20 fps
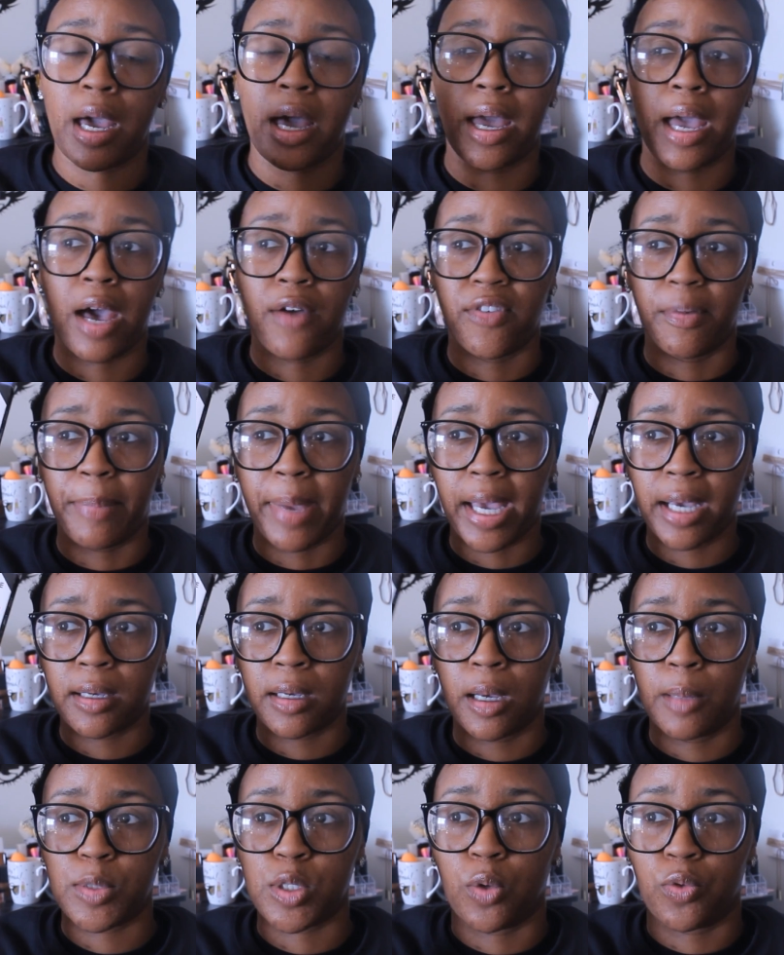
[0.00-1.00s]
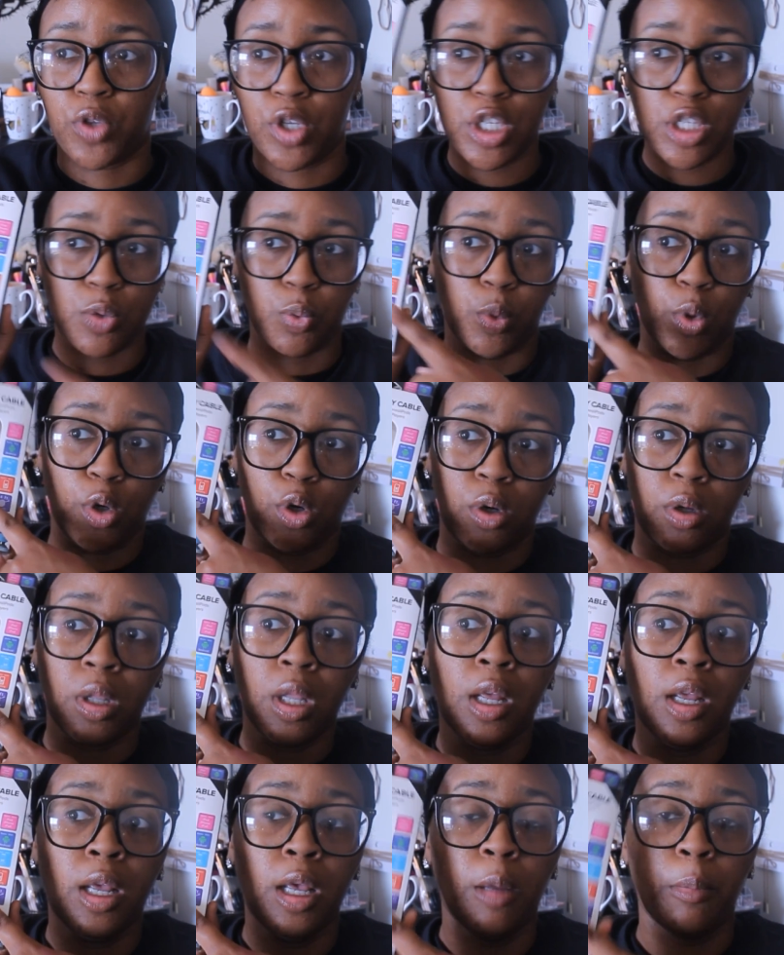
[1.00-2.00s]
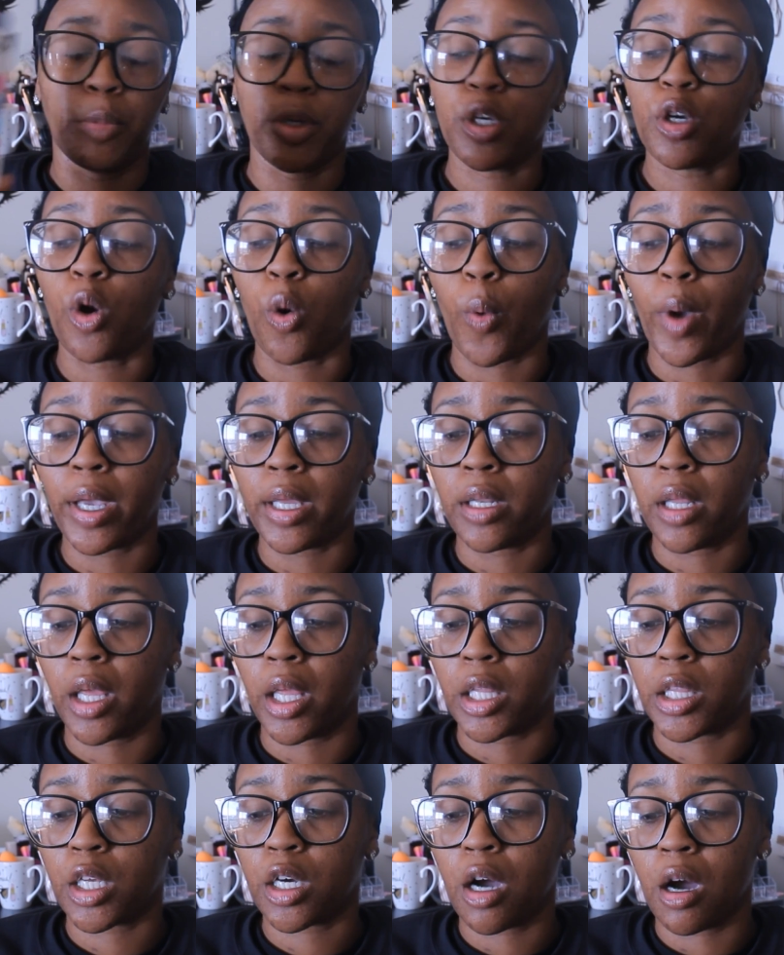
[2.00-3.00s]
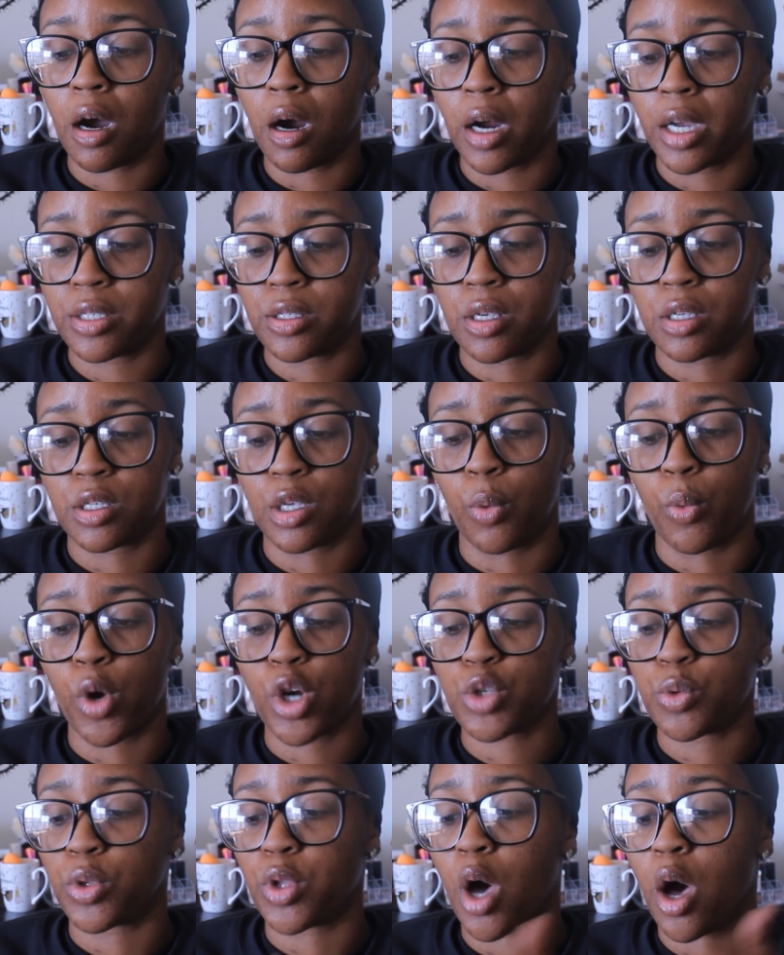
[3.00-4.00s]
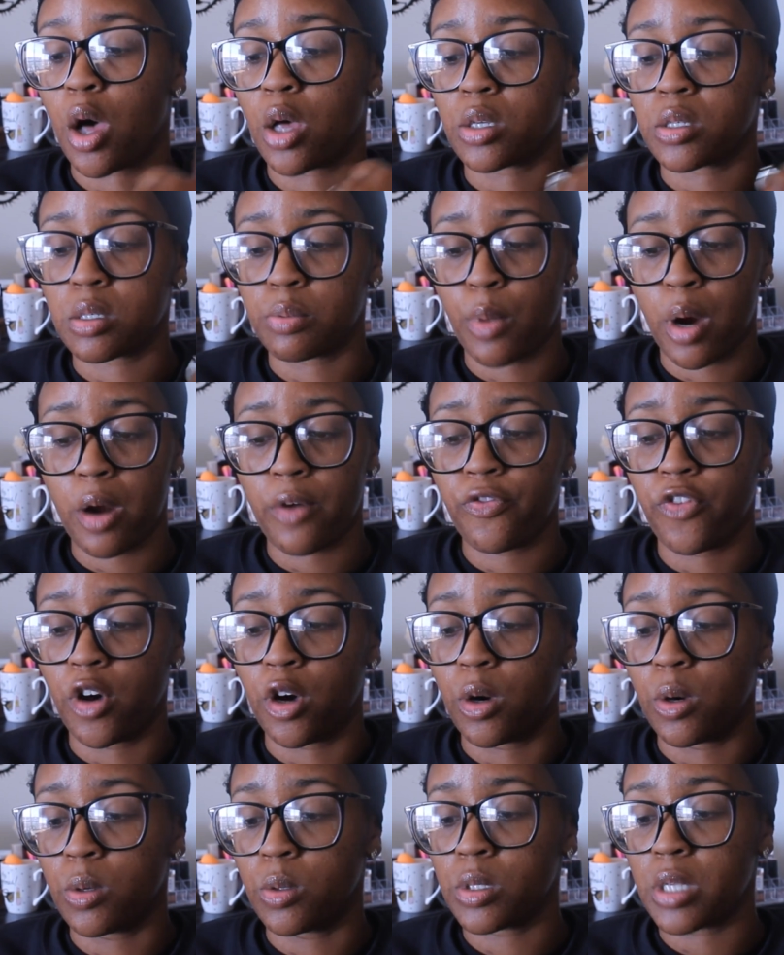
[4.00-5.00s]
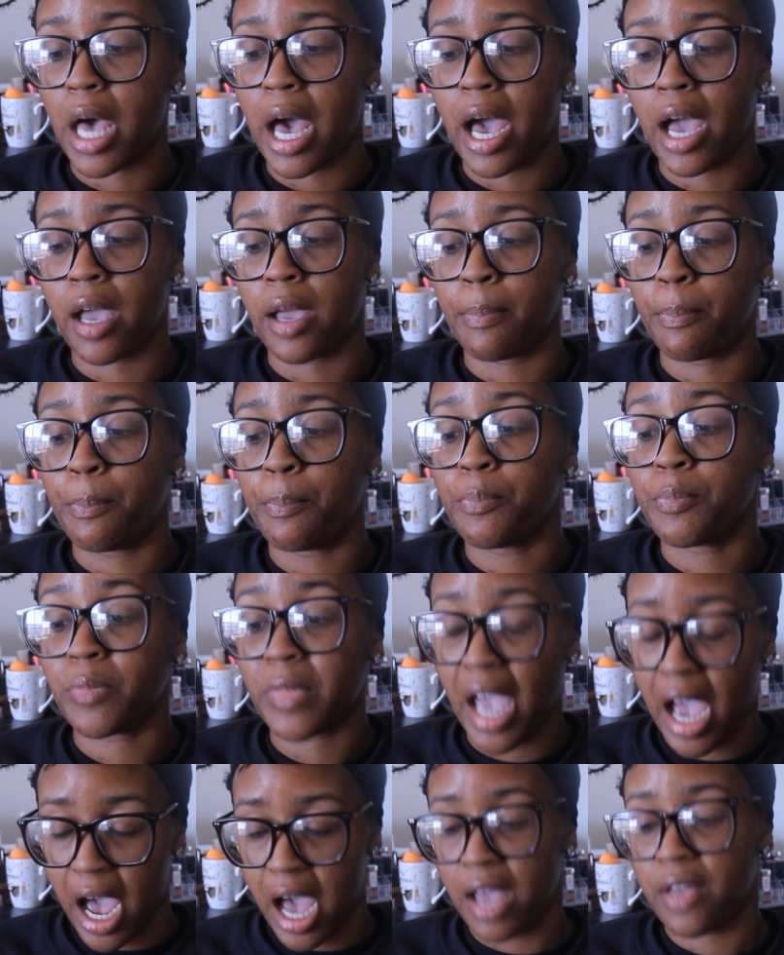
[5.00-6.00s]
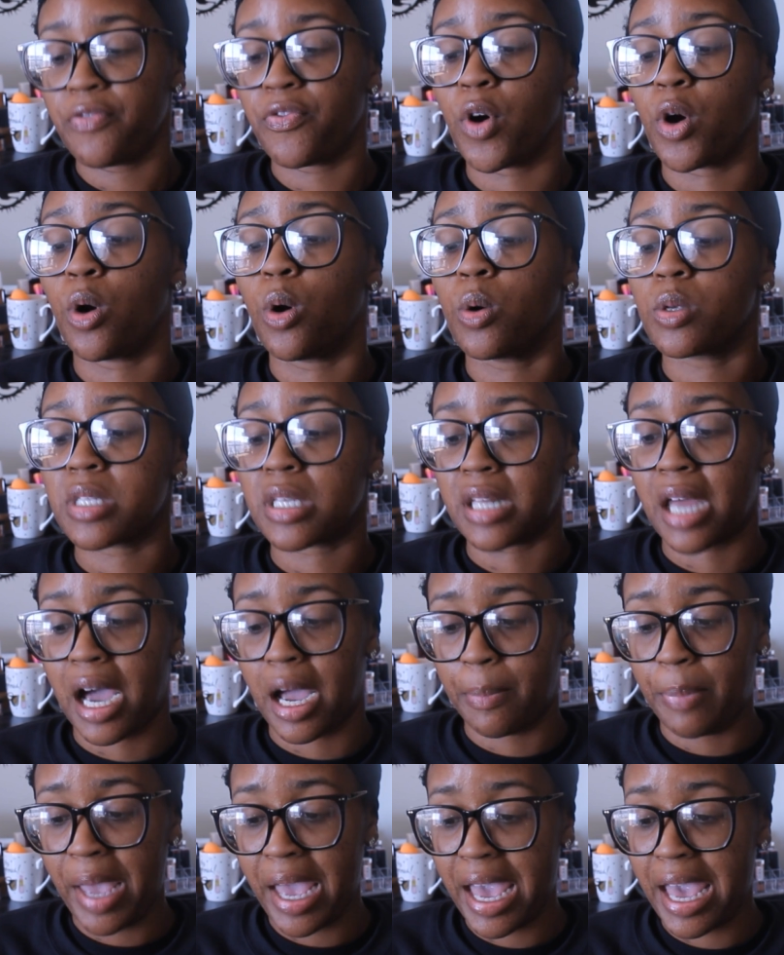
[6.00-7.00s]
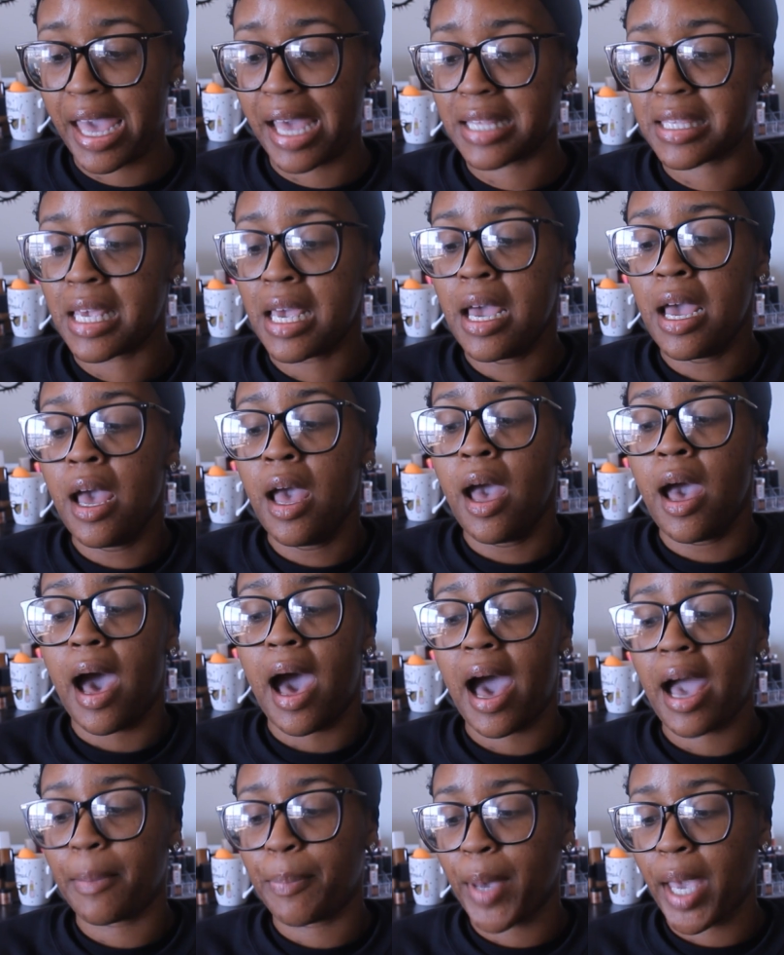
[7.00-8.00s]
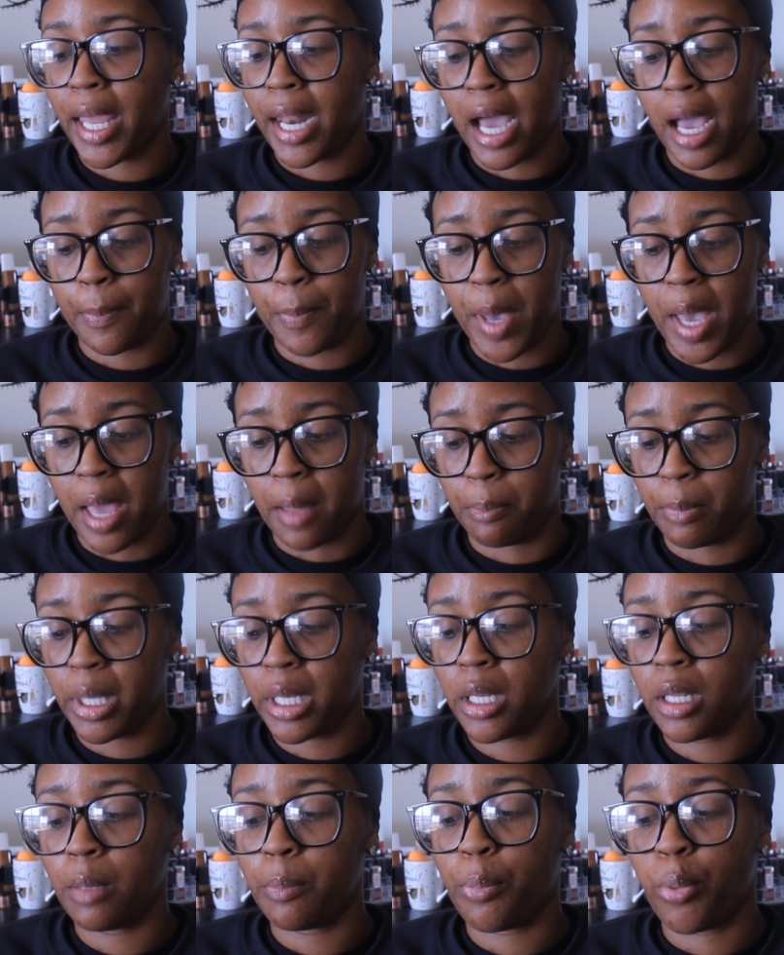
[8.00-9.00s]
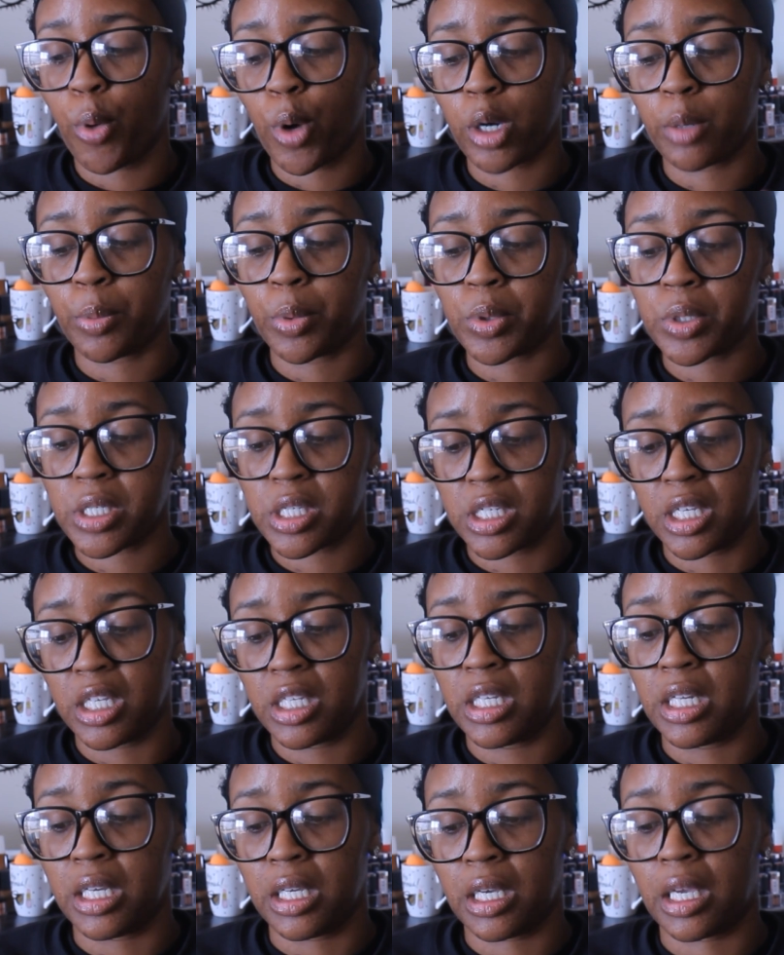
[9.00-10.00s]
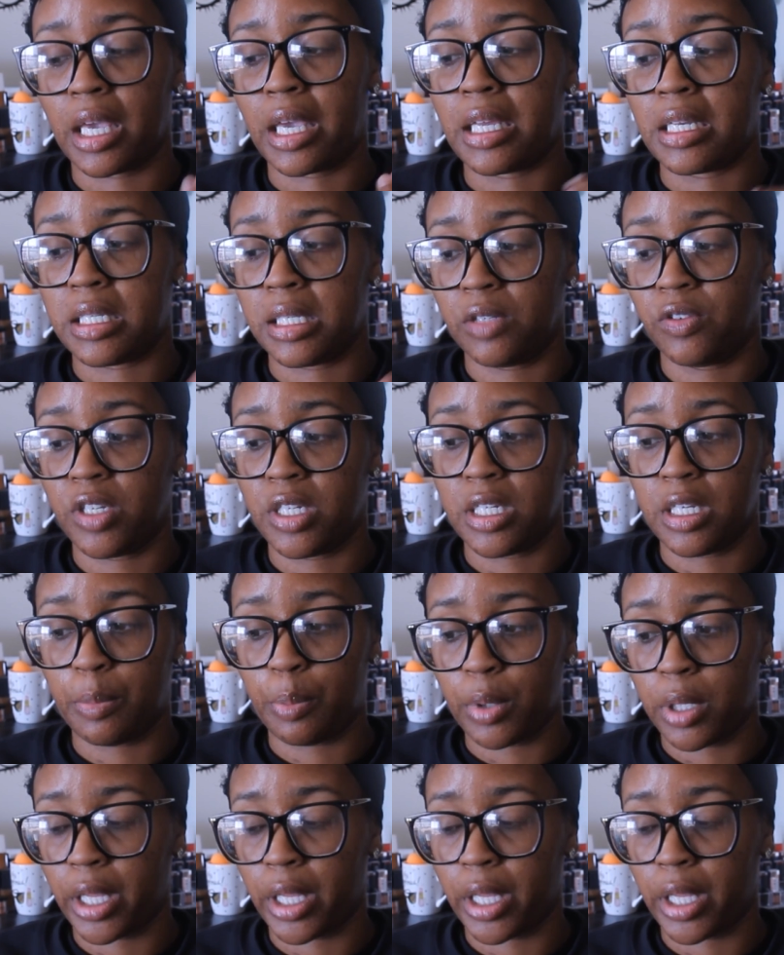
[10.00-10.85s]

I have a backup. So this will be going in the car. It says it works with all smartphones, I iPhones and iPads, iPad, iPad mini, portable CD, and DVD